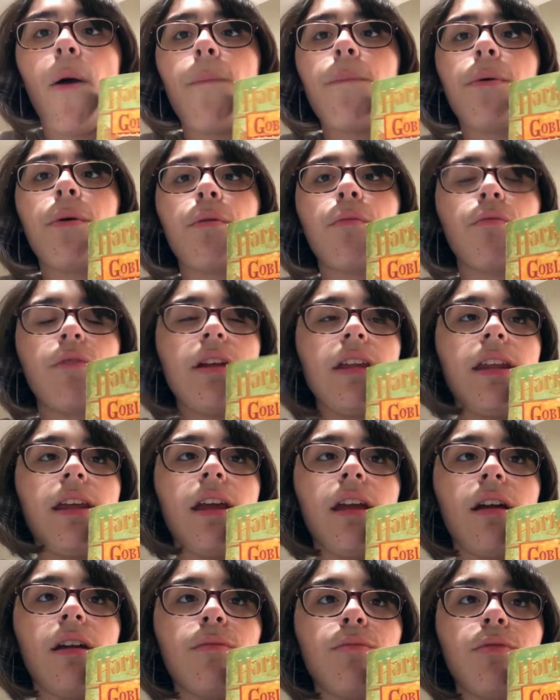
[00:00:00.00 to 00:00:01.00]
But
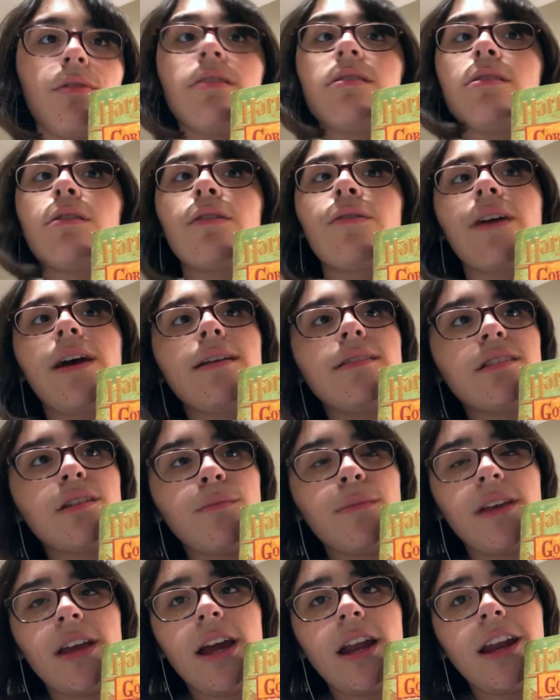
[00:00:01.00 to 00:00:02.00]
reading Prisoner of
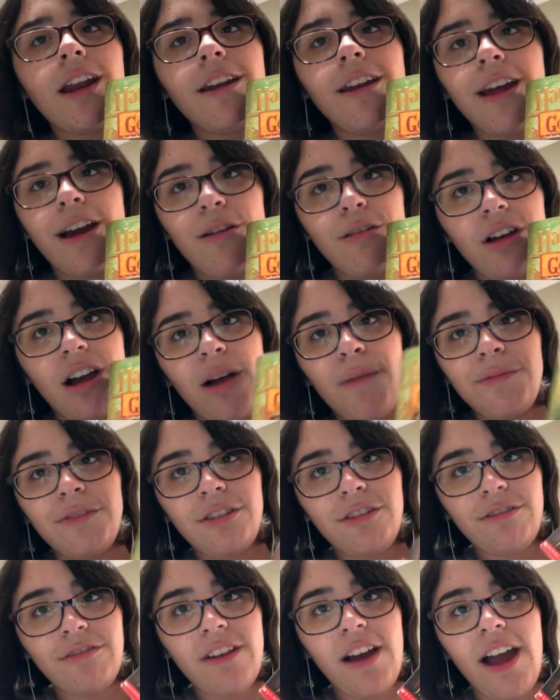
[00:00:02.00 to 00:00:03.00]
Azkaban and now Goblet
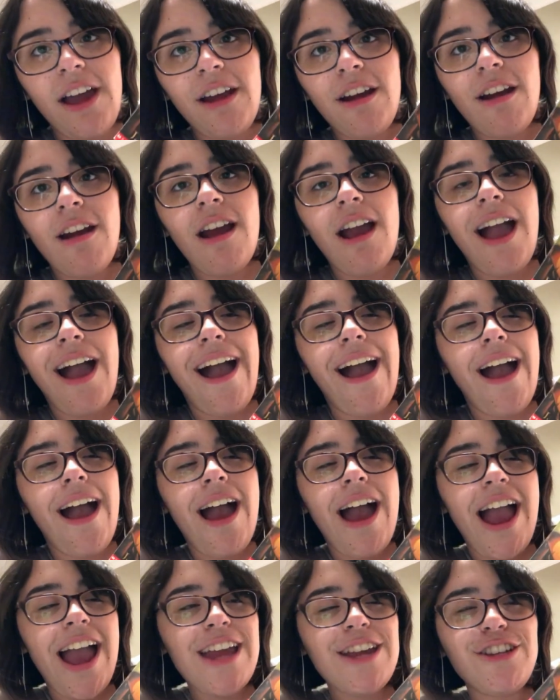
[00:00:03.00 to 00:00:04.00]
of Fire,
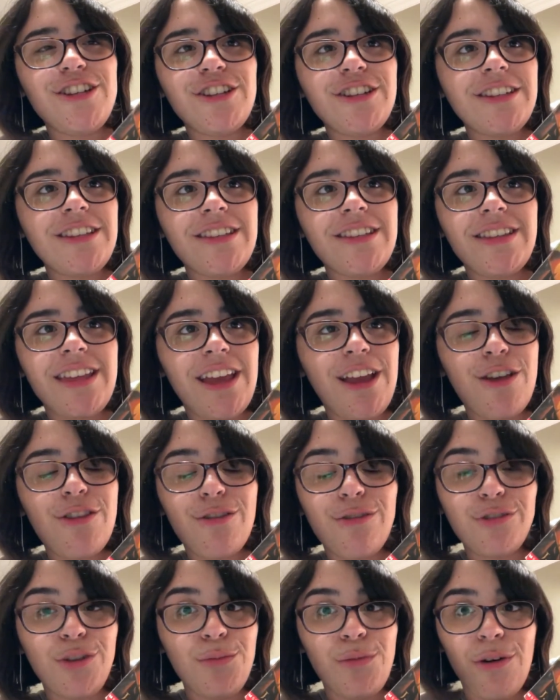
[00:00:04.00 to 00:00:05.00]
I just think
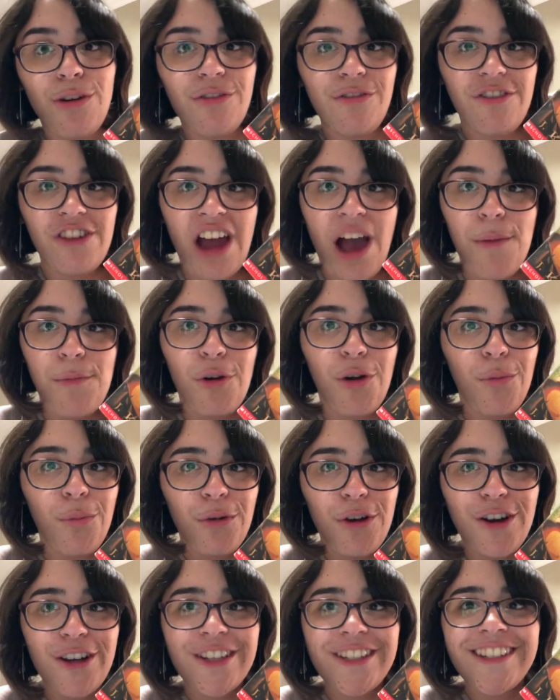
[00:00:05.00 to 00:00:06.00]
those are both phenomenal
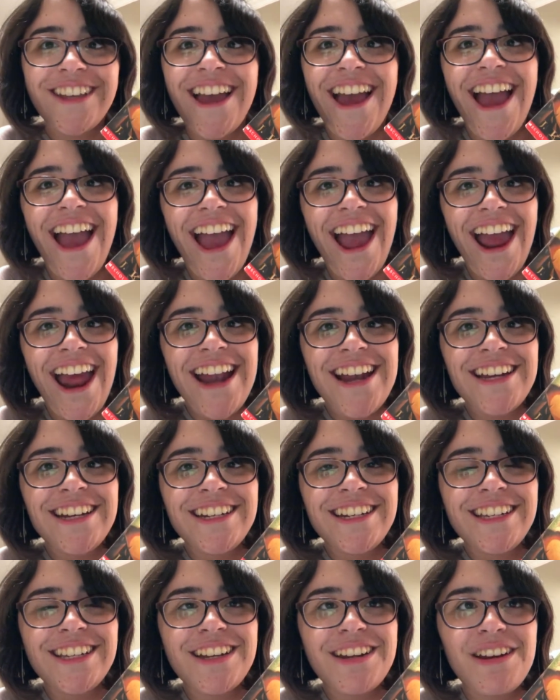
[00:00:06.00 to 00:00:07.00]
books,
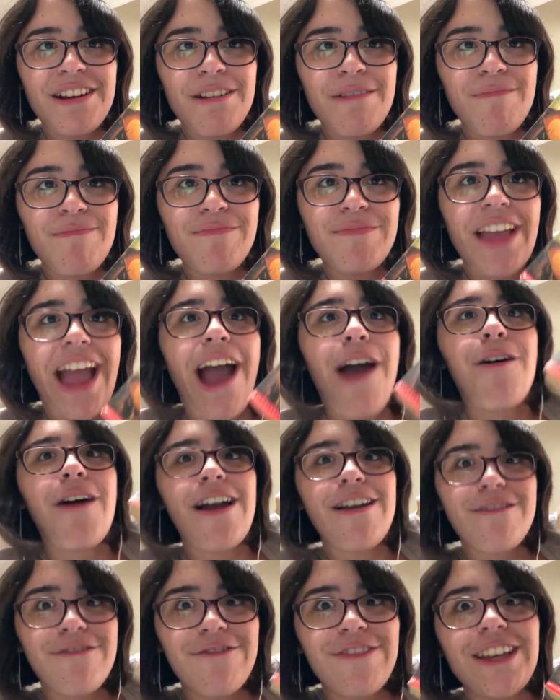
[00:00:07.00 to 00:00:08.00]
and now
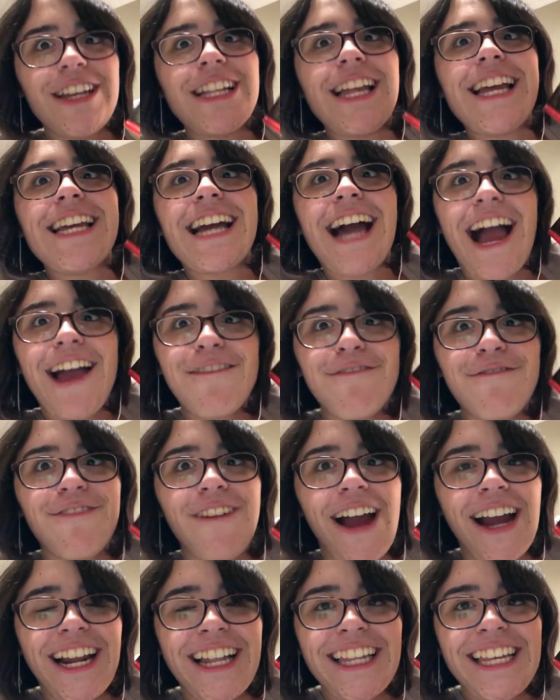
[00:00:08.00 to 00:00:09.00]
I feel like I
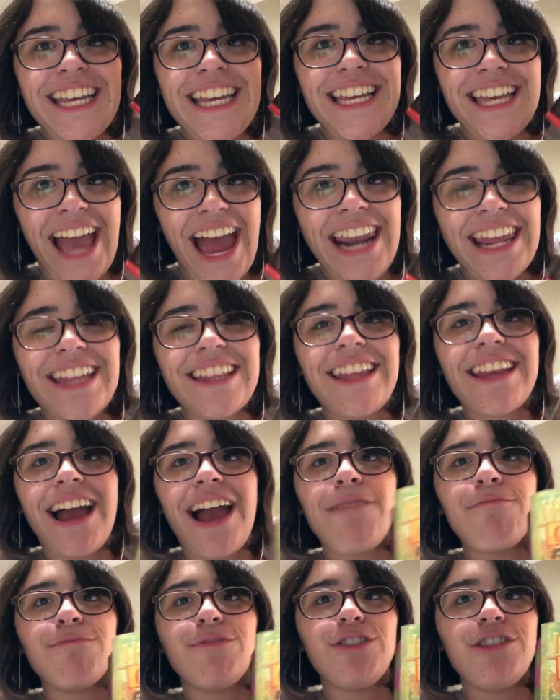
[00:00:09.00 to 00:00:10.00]
finally get it. Like,
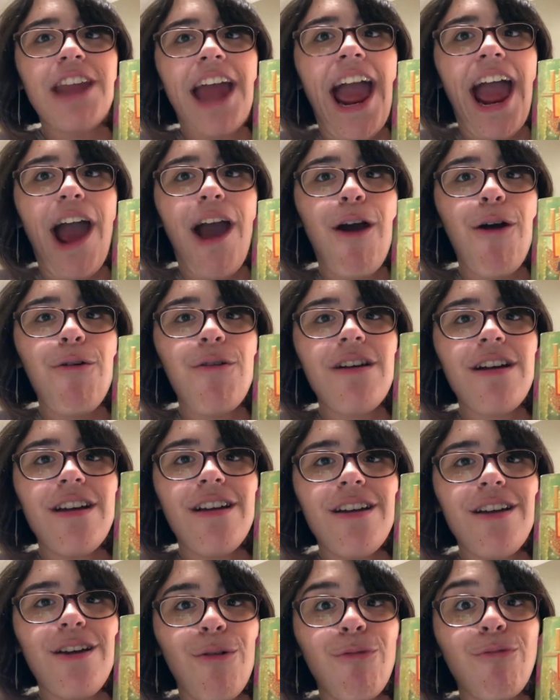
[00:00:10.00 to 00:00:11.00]
I'm now
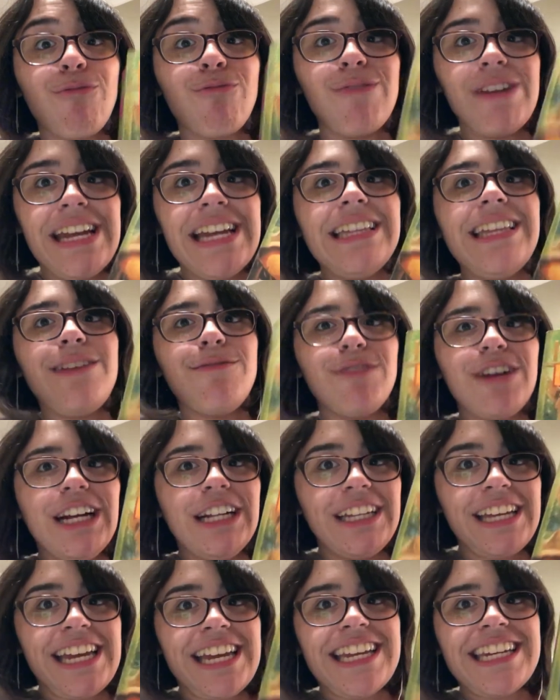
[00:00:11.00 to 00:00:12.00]
really,
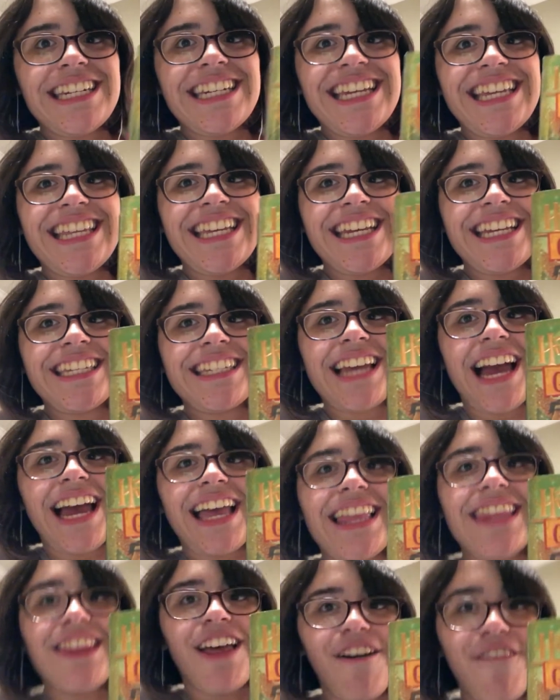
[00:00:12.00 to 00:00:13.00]
really into this. I
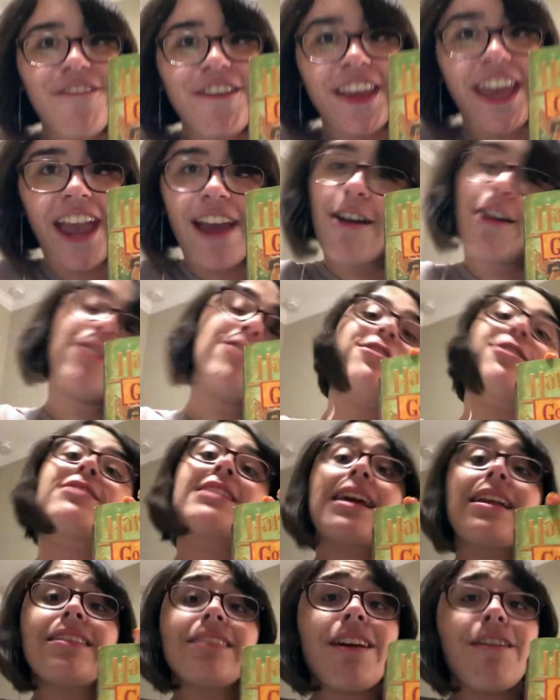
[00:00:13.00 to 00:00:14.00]
love the characters.
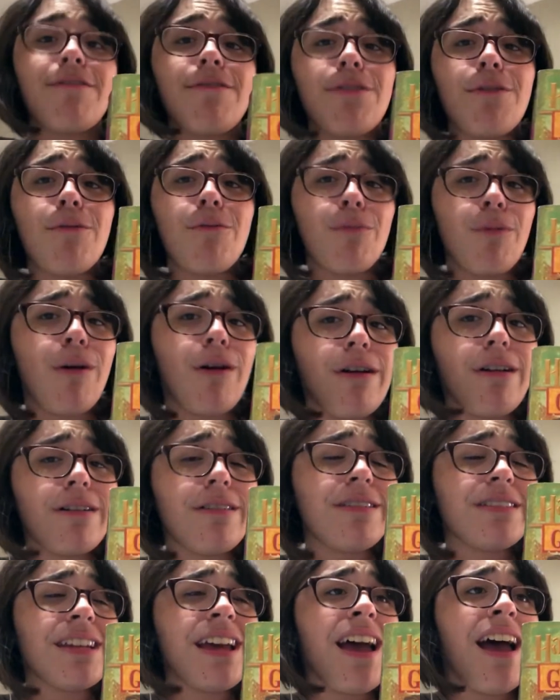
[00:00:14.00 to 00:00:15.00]
I love the
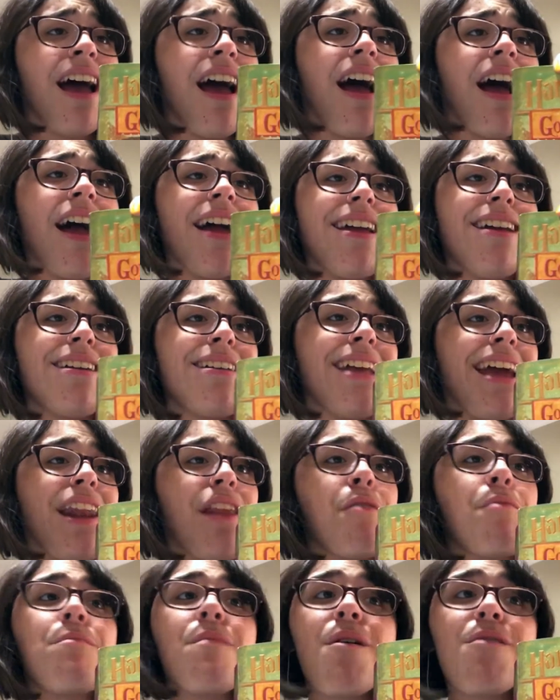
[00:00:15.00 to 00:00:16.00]
world. I get
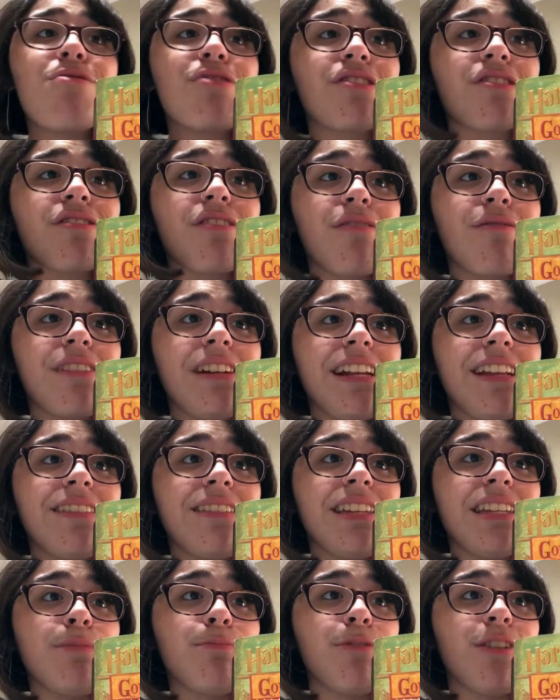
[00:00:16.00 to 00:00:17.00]
emotional reading
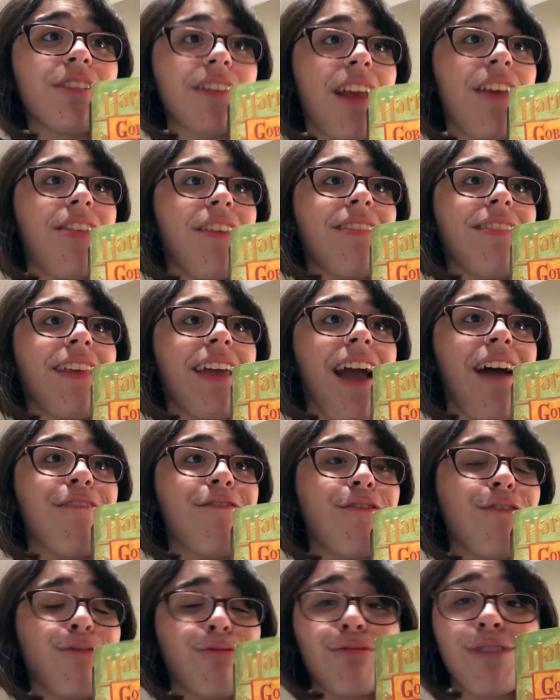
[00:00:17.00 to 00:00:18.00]
these books. I think they
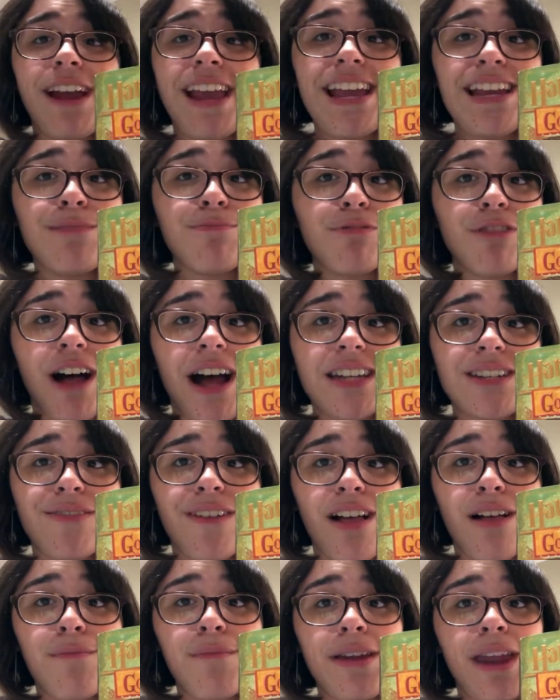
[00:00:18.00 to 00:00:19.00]
have great plot
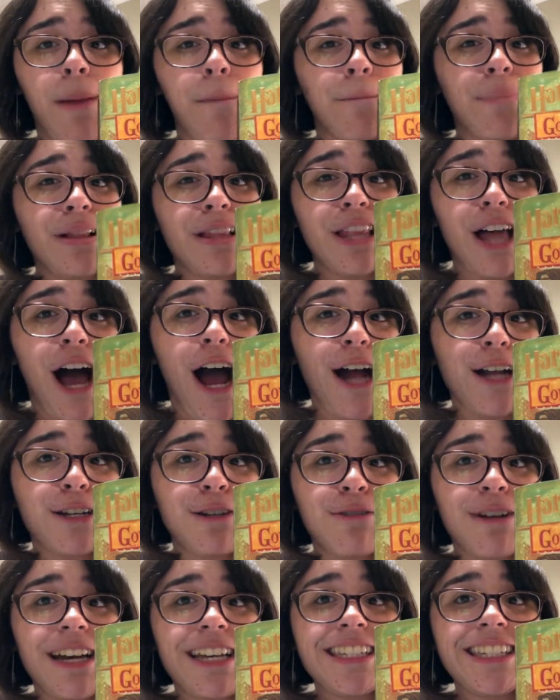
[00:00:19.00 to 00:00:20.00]
development and plot
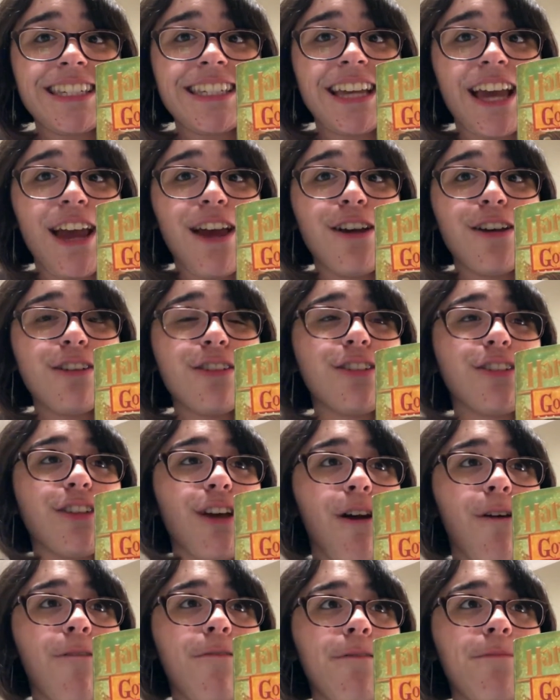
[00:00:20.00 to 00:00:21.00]
twists.
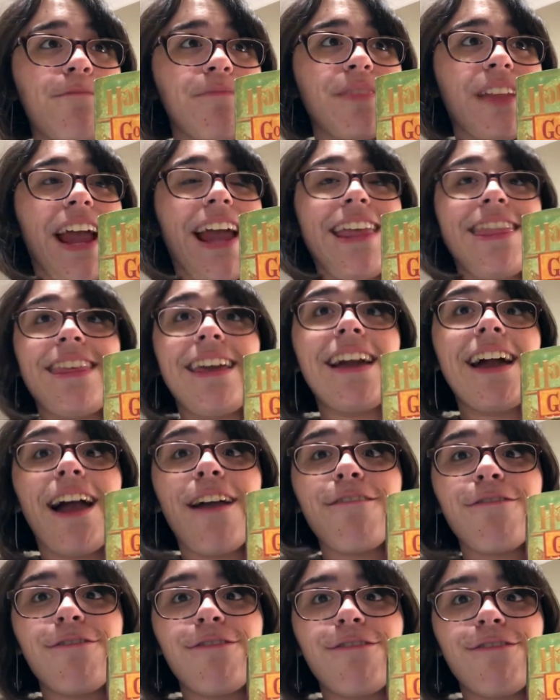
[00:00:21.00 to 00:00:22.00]
So I think
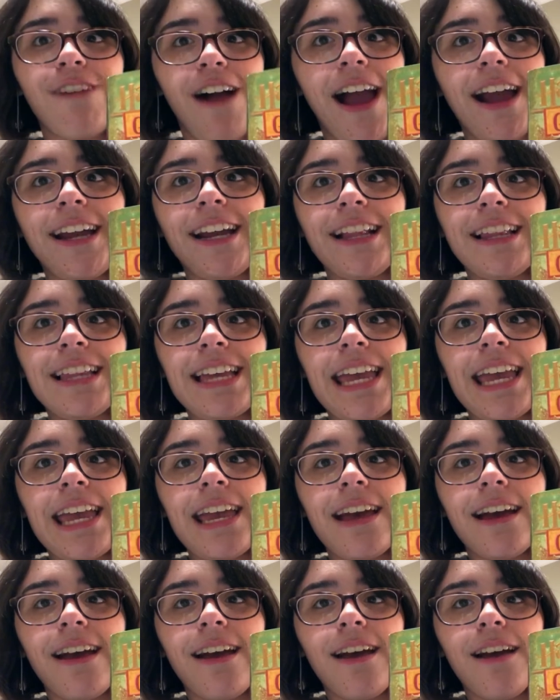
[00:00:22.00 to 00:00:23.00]
I
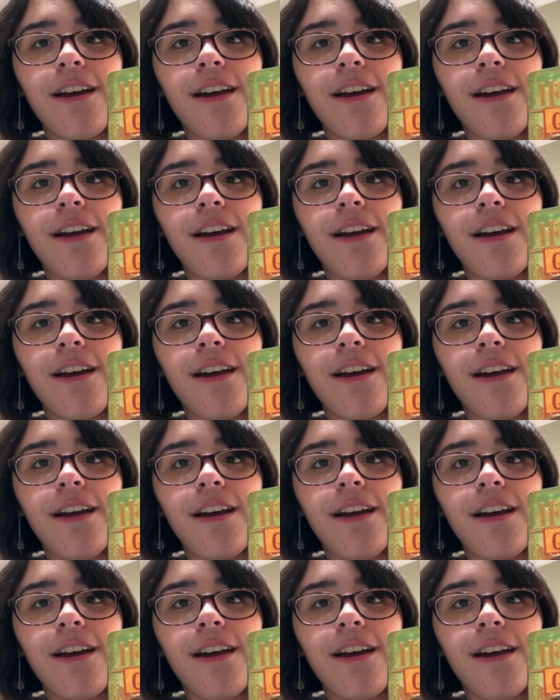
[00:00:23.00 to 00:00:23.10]
finally